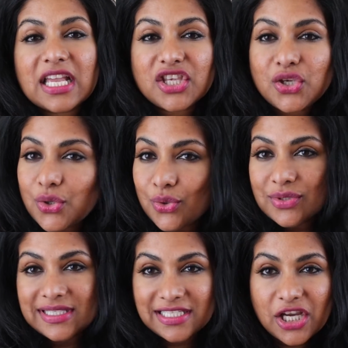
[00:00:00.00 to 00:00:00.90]
you
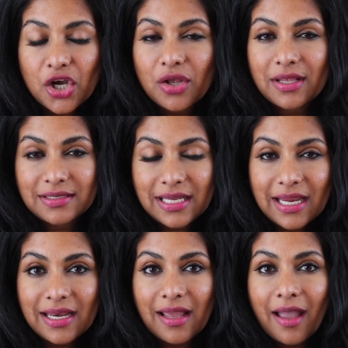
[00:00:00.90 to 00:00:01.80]
still
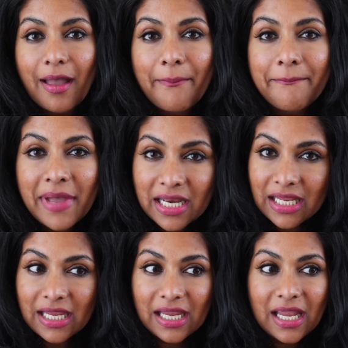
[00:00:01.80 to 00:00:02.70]
need
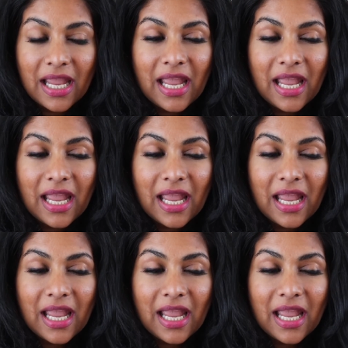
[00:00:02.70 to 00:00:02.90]
money.